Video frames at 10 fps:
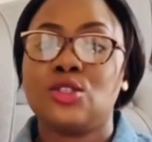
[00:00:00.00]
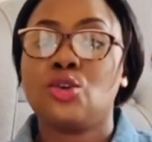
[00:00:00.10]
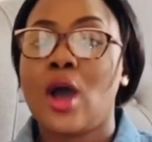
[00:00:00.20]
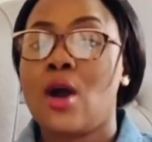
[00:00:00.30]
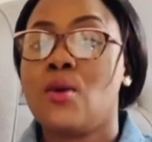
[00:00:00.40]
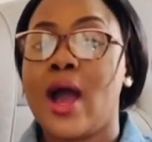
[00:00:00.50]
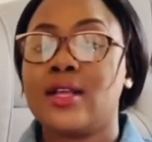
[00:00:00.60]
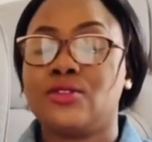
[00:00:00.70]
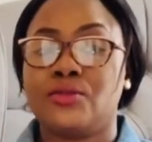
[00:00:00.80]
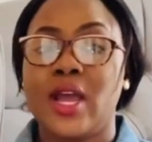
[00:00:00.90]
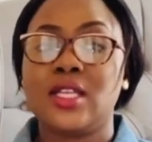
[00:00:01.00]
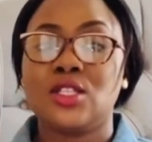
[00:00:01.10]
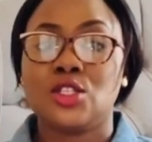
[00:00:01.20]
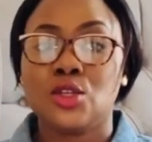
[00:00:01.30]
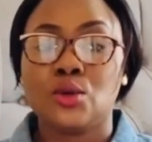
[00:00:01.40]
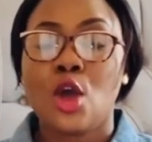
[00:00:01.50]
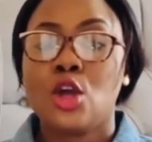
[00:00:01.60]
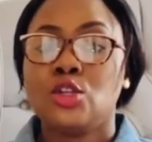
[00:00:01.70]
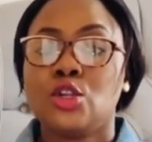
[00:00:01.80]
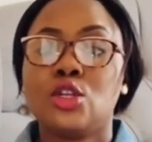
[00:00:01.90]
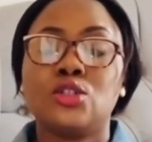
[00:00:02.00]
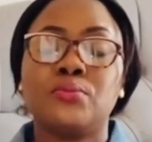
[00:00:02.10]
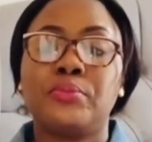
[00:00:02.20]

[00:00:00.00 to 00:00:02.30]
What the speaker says: So I will advise you not to